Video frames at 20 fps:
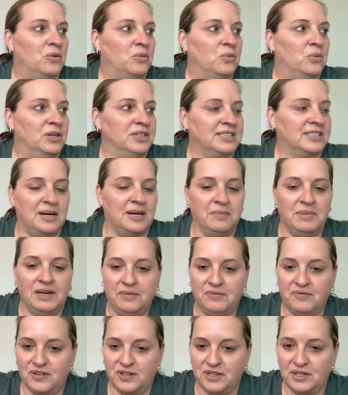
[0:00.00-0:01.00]
what's coming
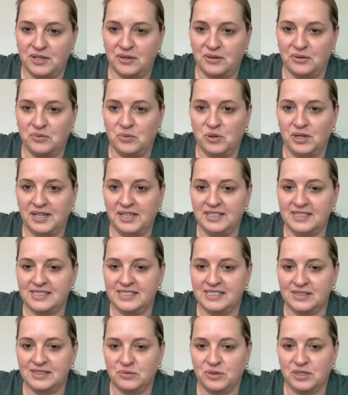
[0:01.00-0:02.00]
up for you? What
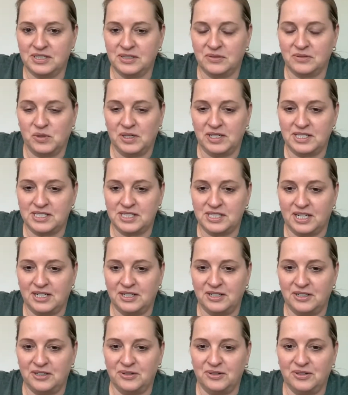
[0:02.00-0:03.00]
is what what's
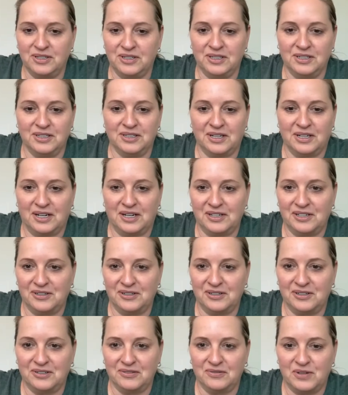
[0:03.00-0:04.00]
on your on
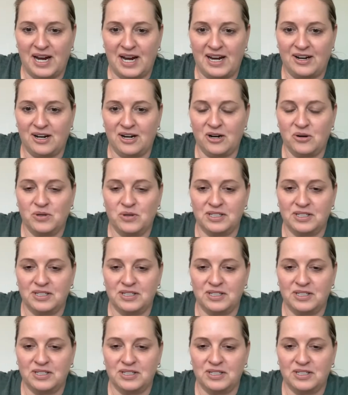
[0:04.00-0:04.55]
your radar?